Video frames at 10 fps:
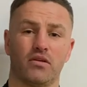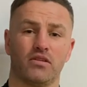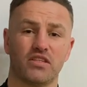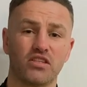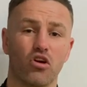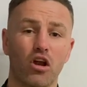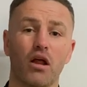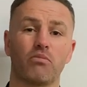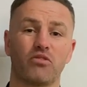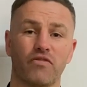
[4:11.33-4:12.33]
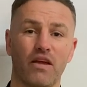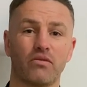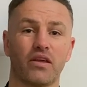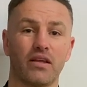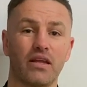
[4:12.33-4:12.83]
since our club was
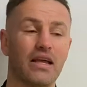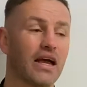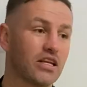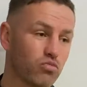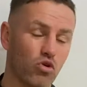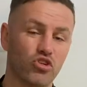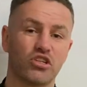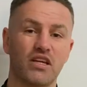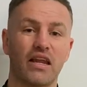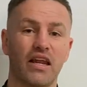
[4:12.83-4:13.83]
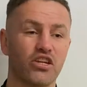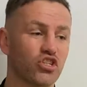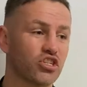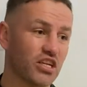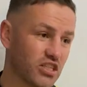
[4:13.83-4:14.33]
founded, and he's watched us out there. And he
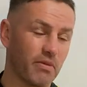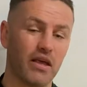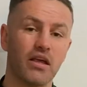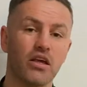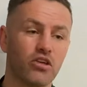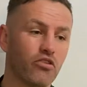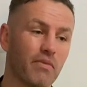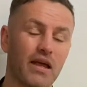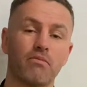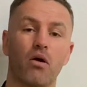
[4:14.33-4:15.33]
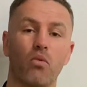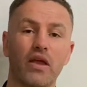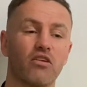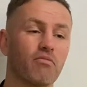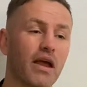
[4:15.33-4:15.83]
just said to me, You've made my
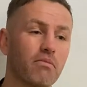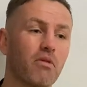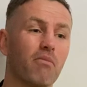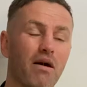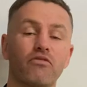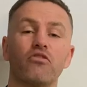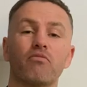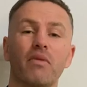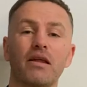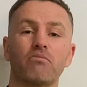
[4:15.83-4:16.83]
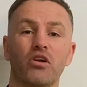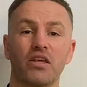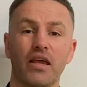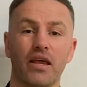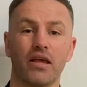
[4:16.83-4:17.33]
week, you've made my month, you've made my year.